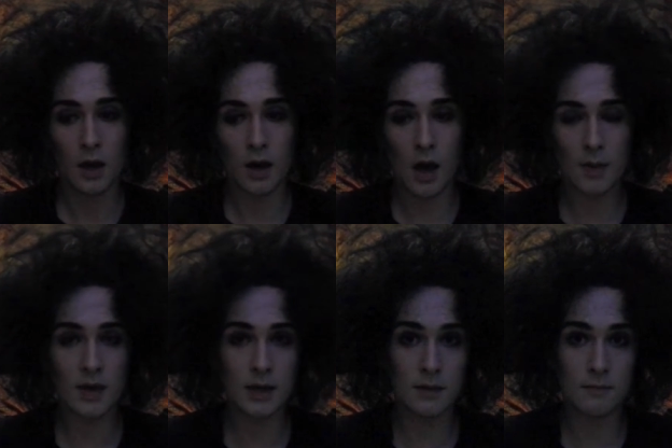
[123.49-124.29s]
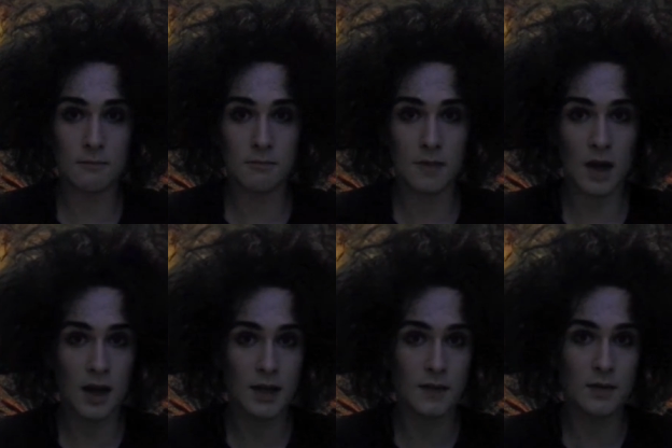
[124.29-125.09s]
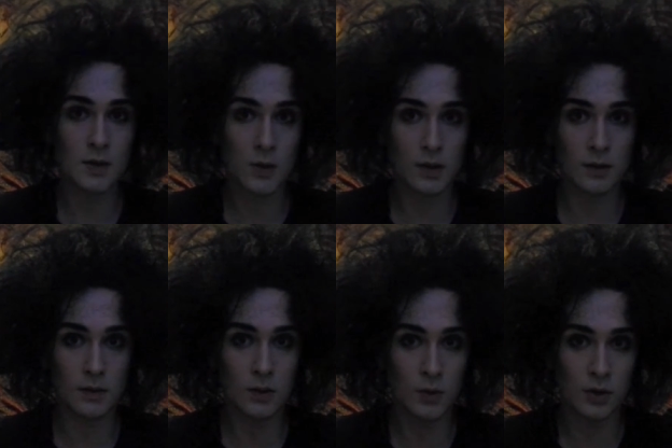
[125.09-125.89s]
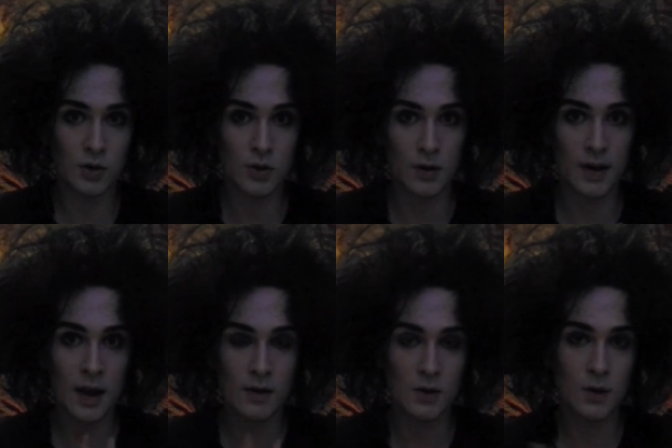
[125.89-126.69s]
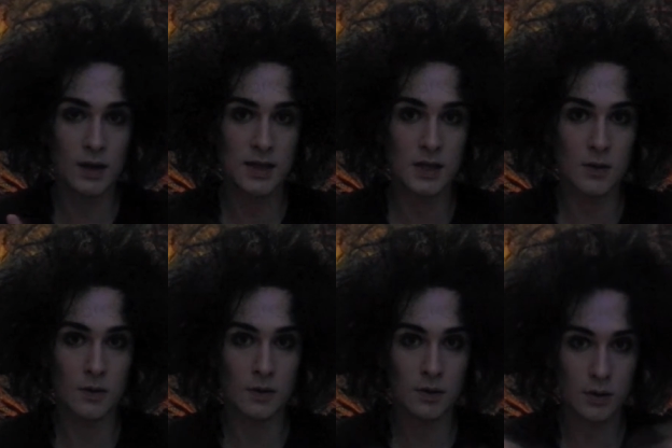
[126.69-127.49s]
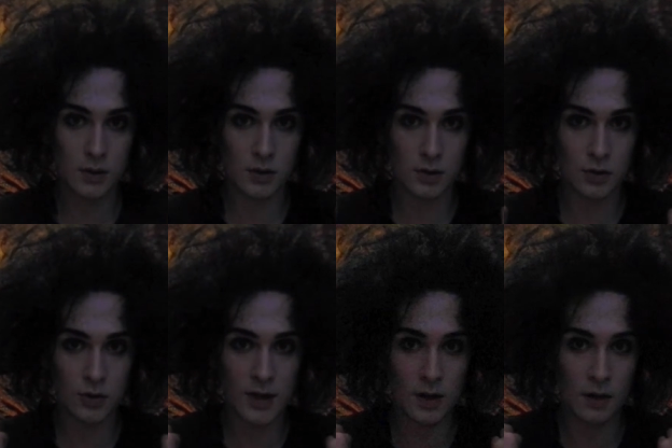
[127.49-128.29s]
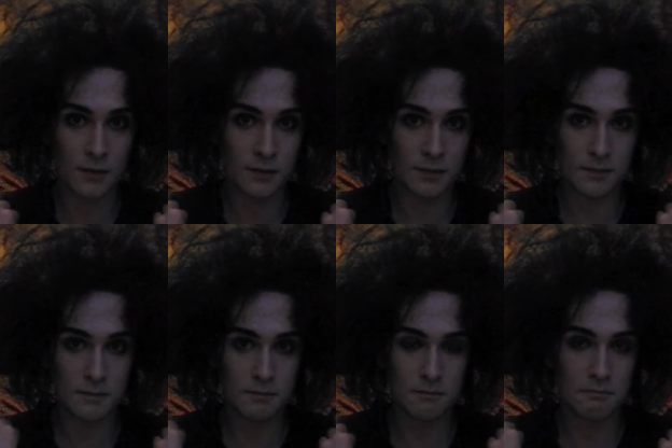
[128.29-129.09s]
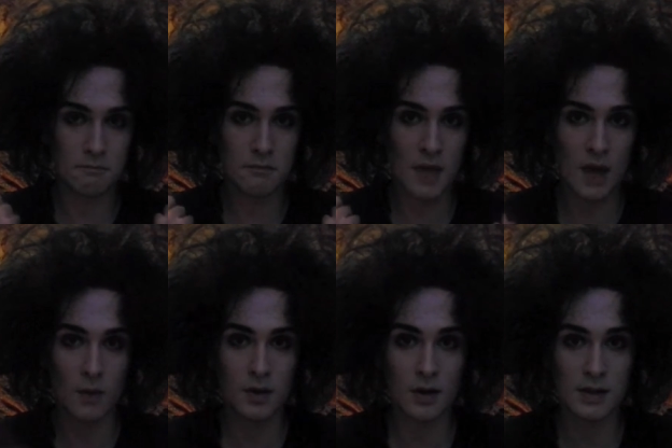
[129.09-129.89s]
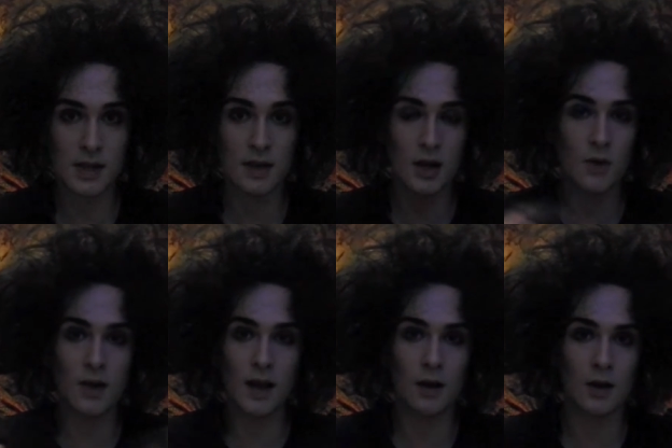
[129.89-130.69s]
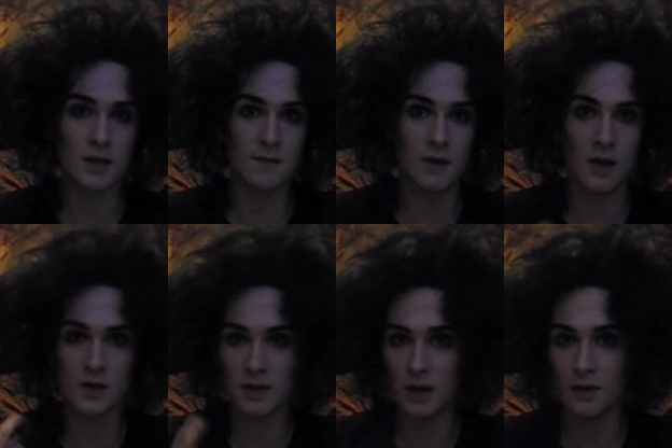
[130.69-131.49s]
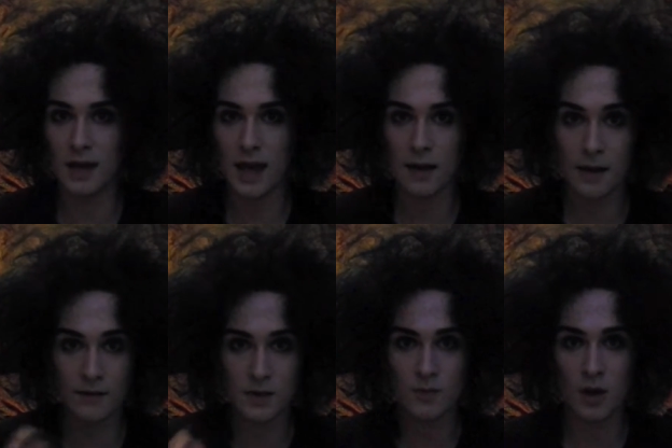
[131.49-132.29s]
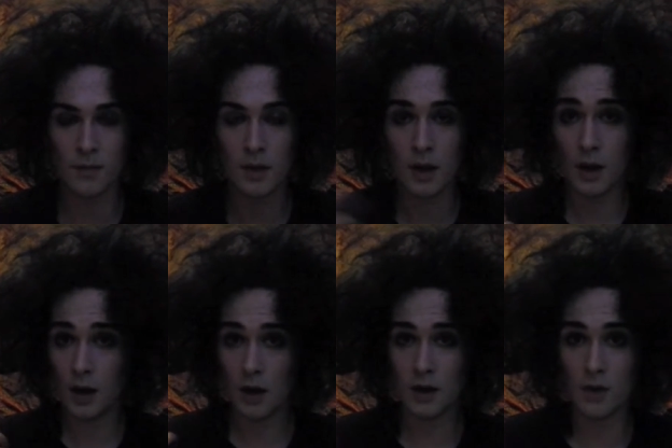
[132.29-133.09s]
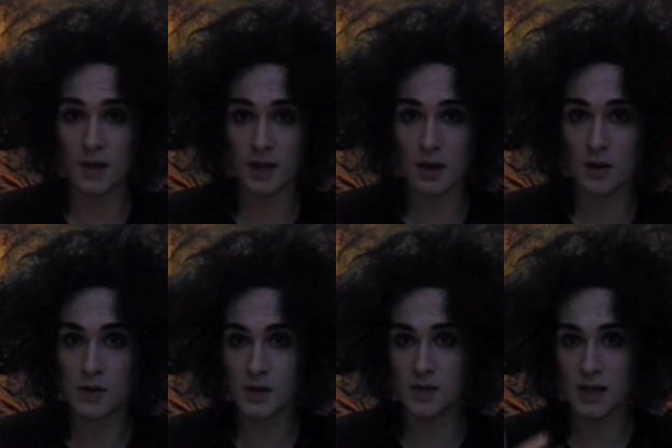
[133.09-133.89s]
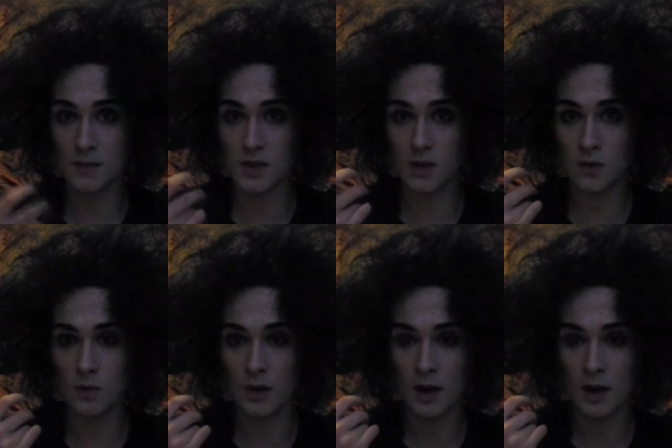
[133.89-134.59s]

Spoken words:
I'm going to give you this quick tutorial on how to quickly do trad goth hair whatnot. I know that a lot of guys with long hair have this problem. I know many girls who seem to